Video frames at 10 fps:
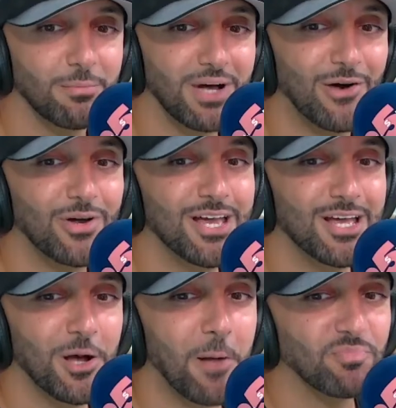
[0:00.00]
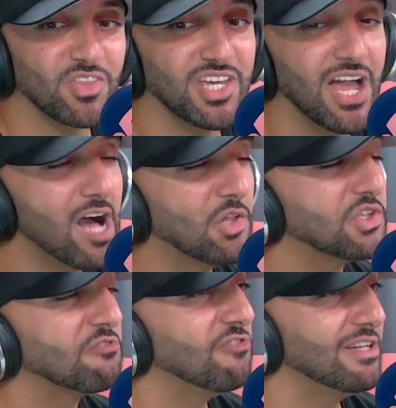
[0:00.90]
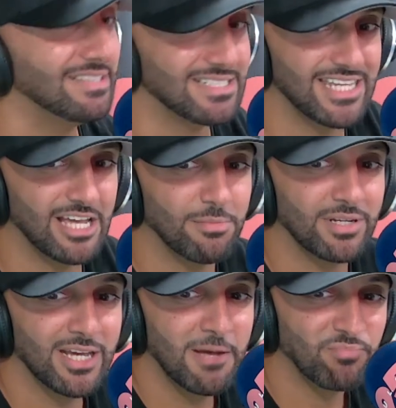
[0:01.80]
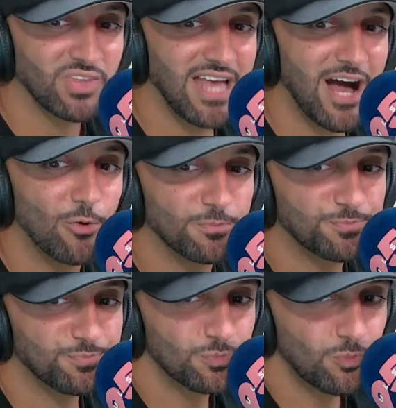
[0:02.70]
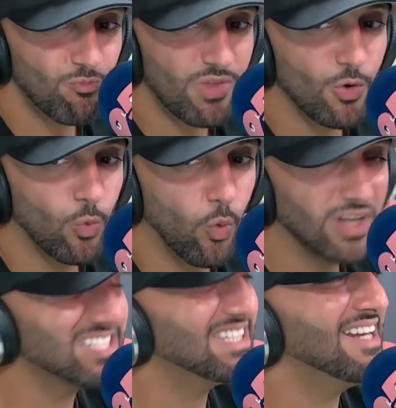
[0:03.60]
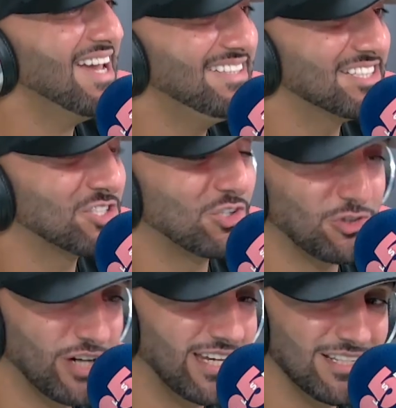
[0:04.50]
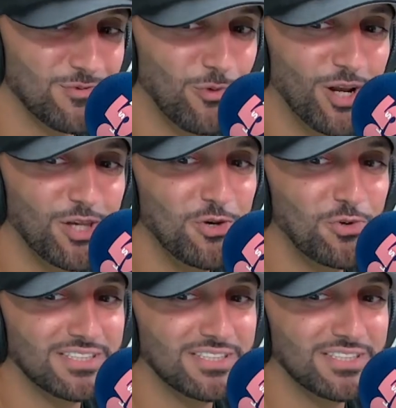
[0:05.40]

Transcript: about the health and fitness segment. Now, what's the latest craze? What are you